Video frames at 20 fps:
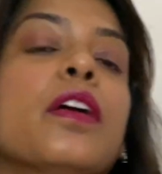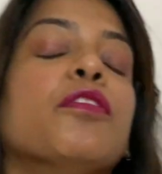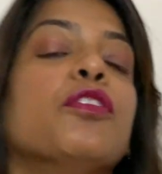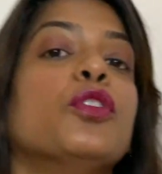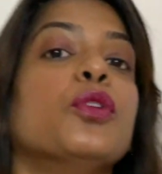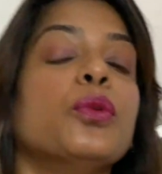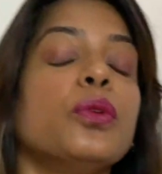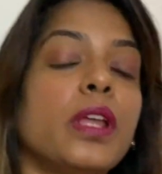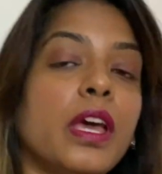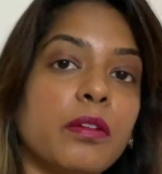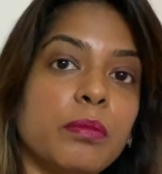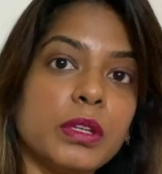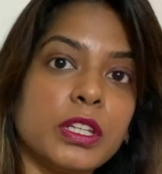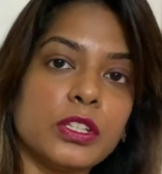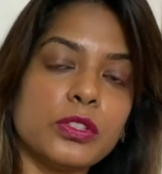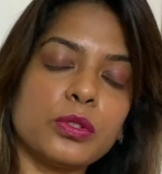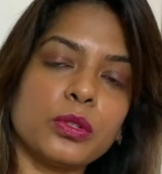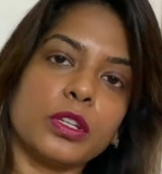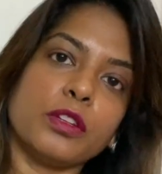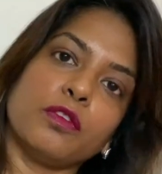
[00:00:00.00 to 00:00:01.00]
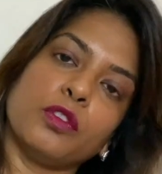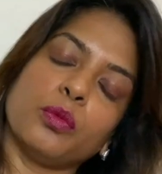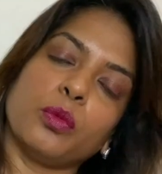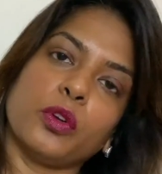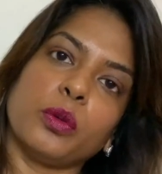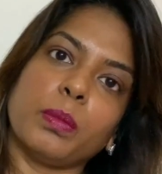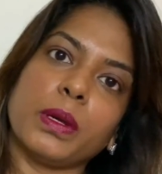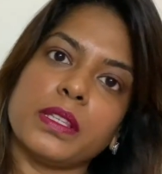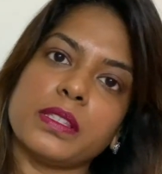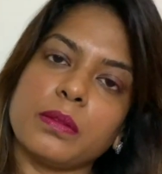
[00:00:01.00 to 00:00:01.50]
If you don't have Miniso and if you
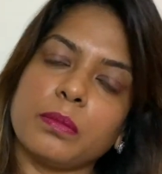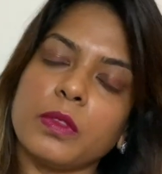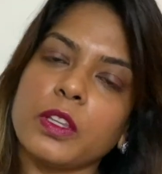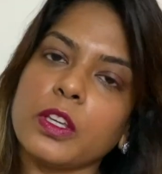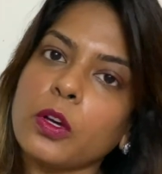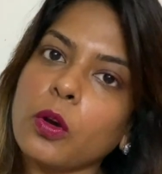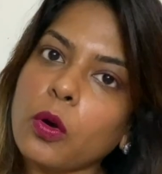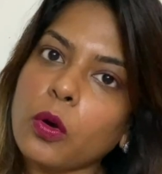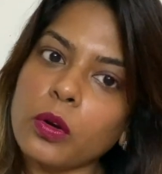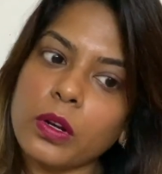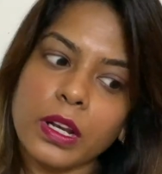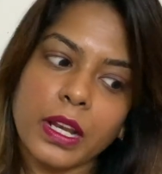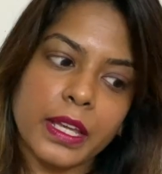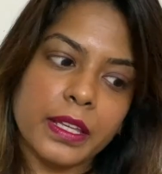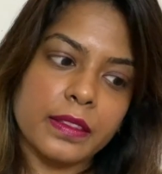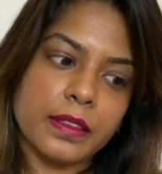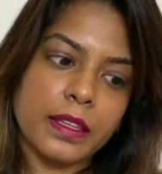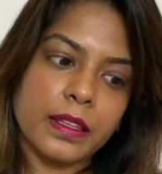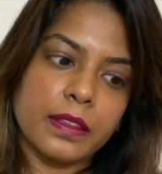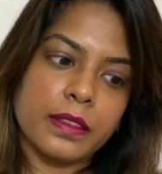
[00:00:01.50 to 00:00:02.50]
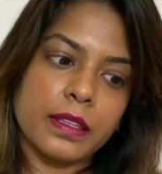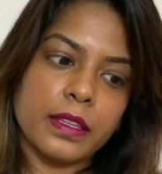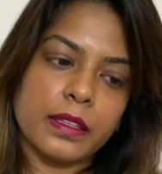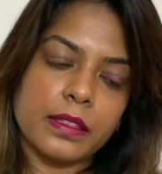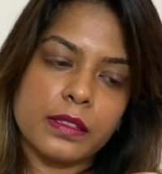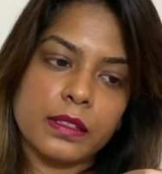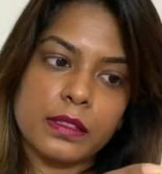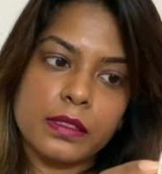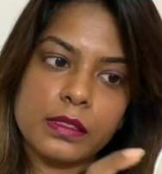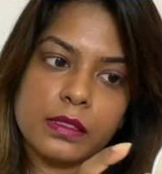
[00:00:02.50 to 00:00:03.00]
want to buy something online, then
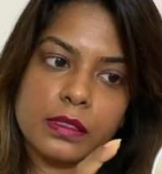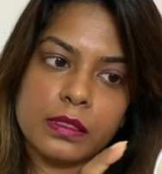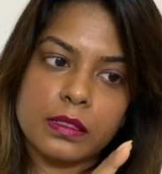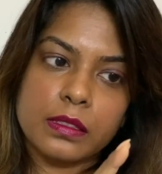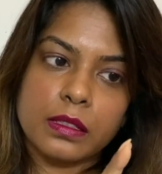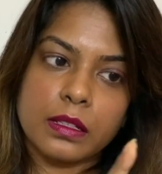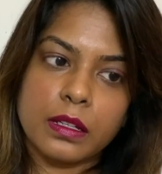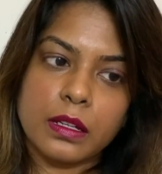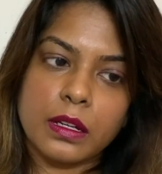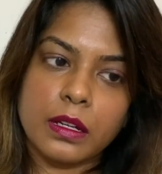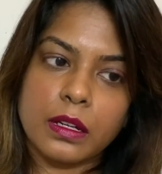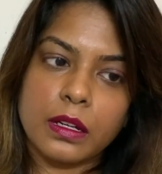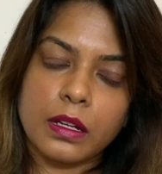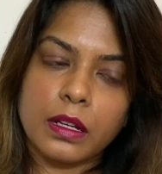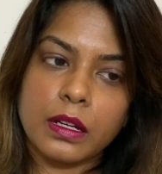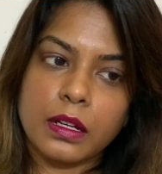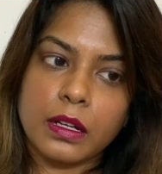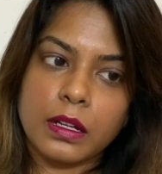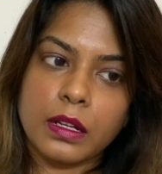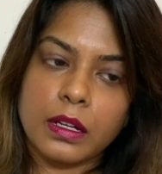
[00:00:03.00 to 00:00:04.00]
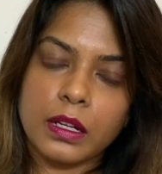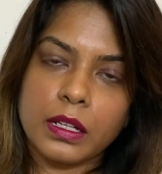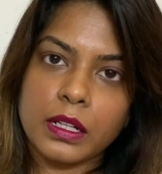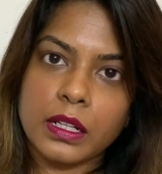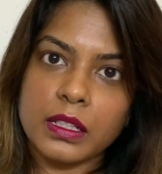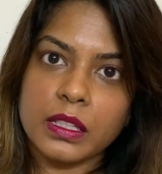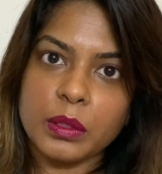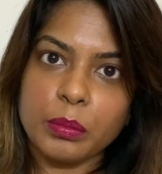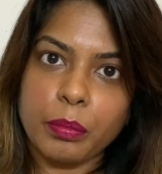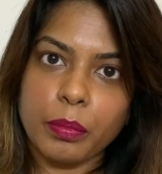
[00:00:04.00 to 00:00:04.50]
there is
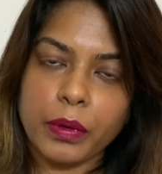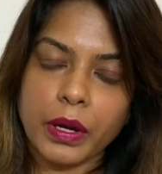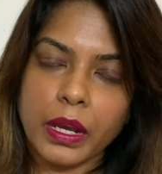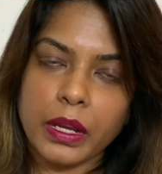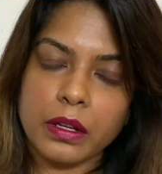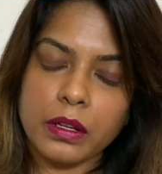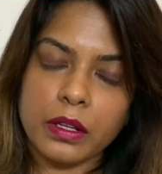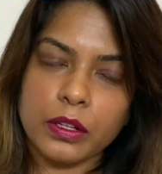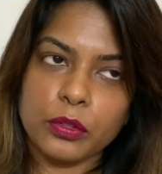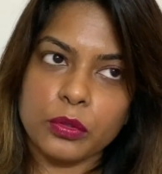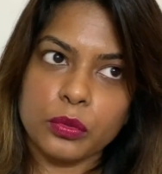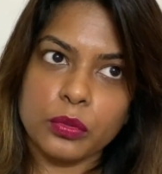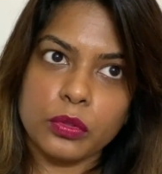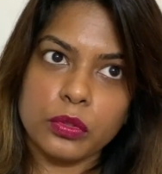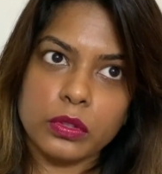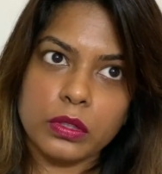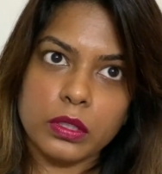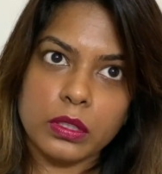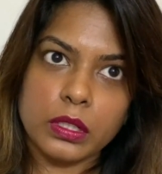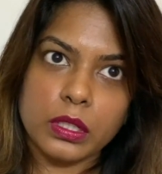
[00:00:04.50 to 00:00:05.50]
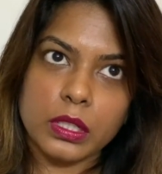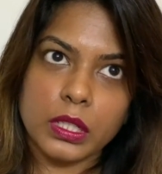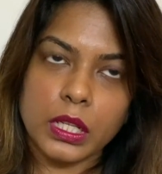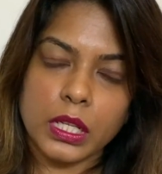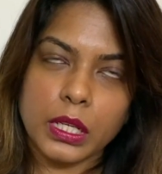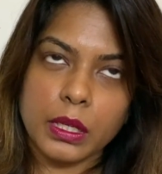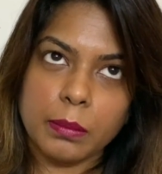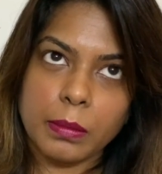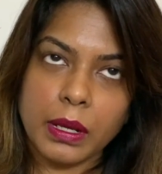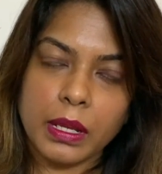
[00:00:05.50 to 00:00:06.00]
another brand. I don't know the
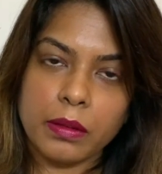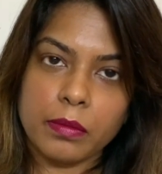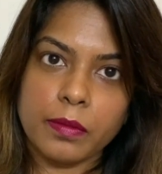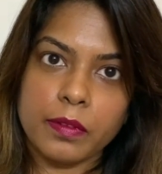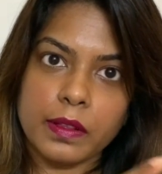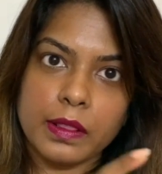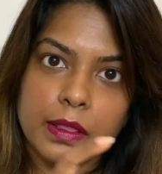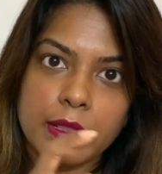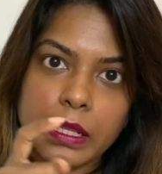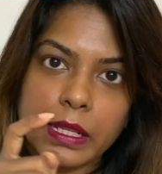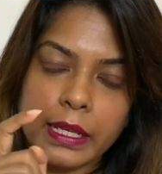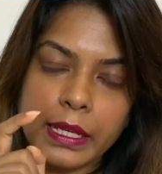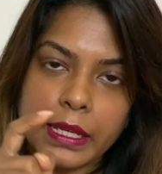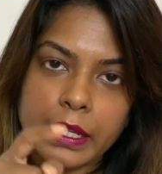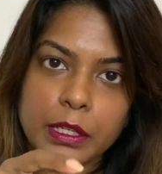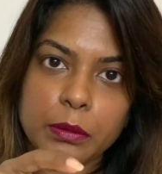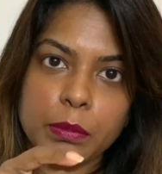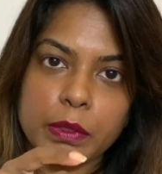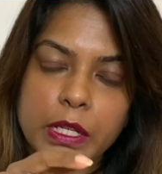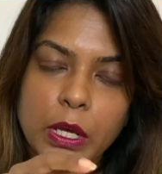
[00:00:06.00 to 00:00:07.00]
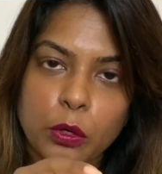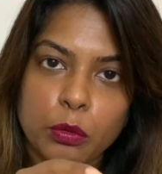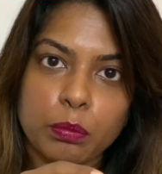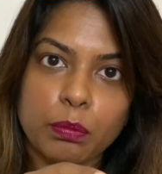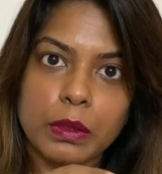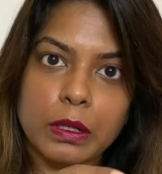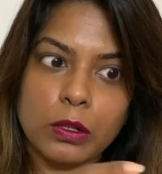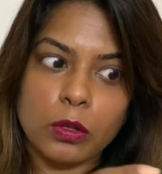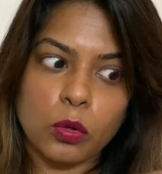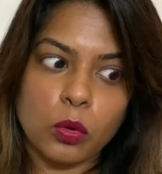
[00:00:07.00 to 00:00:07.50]
name, I will link it down
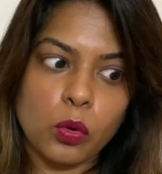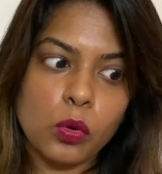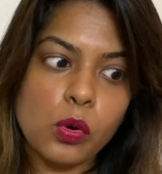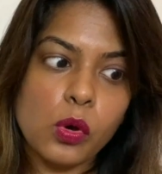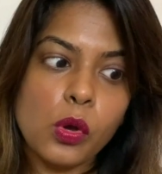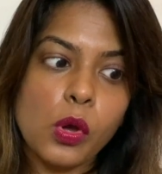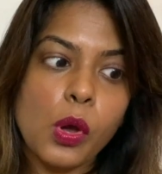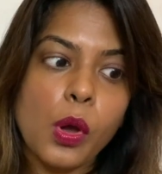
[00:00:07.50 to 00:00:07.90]
below.